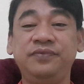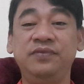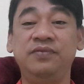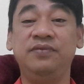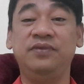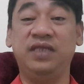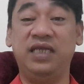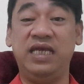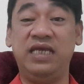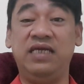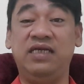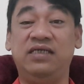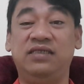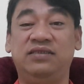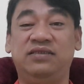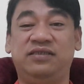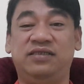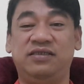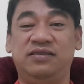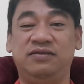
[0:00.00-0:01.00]
need,
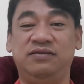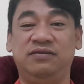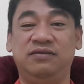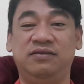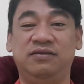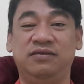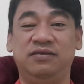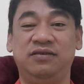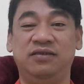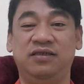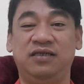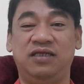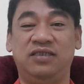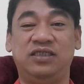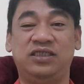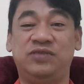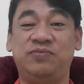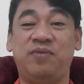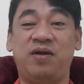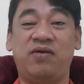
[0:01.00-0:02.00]
it
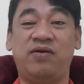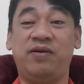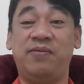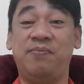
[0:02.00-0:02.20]
is very